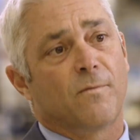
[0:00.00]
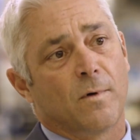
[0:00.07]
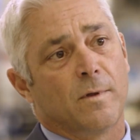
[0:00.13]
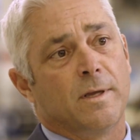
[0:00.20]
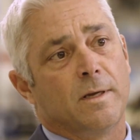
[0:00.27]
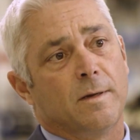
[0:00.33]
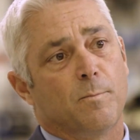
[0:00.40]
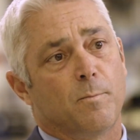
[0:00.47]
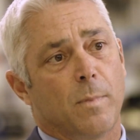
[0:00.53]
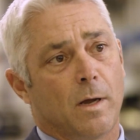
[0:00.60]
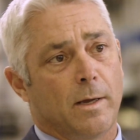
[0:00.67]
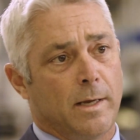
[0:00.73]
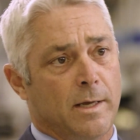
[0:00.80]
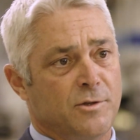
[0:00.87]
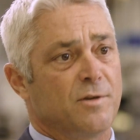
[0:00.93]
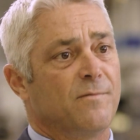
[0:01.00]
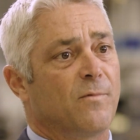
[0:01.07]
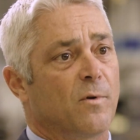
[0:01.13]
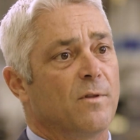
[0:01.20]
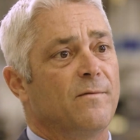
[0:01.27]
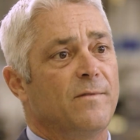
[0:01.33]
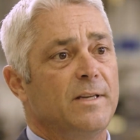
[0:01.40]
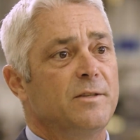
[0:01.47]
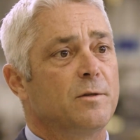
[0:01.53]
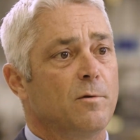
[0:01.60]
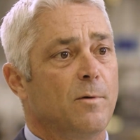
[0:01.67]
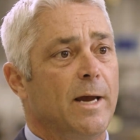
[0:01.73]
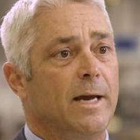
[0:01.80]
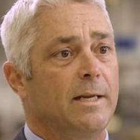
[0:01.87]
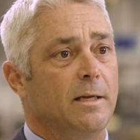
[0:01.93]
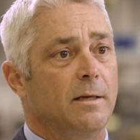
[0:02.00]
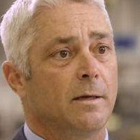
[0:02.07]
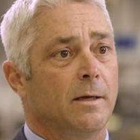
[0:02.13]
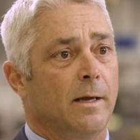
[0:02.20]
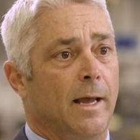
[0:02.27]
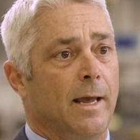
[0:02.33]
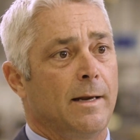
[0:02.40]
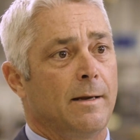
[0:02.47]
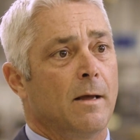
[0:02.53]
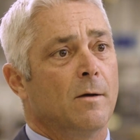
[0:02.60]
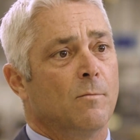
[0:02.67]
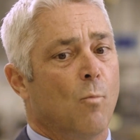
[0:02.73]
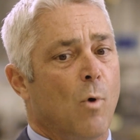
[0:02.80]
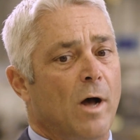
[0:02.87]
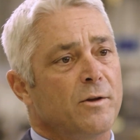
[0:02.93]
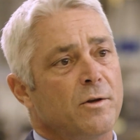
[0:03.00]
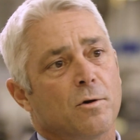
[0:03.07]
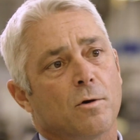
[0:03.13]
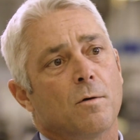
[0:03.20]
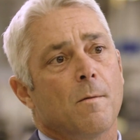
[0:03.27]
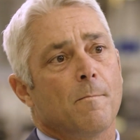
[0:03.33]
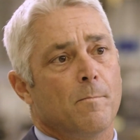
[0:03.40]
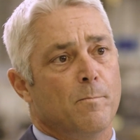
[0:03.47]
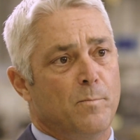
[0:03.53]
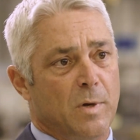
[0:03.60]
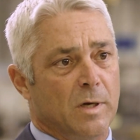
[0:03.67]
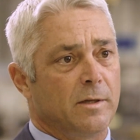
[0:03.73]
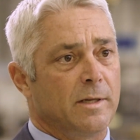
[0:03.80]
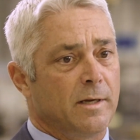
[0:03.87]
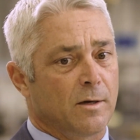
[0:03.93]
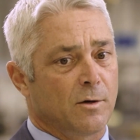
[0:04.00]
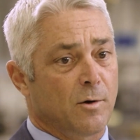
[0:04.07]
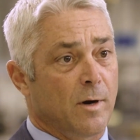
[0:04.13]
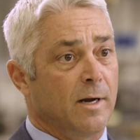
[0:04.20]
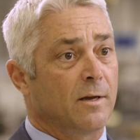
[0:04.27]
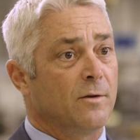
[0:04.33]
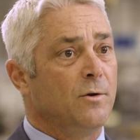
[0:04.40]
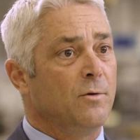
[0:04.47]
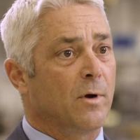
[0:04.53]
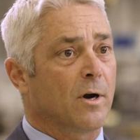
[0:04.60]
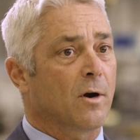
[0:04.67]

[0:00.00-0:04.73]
for the engine for the V-280. And while you're building and creating a new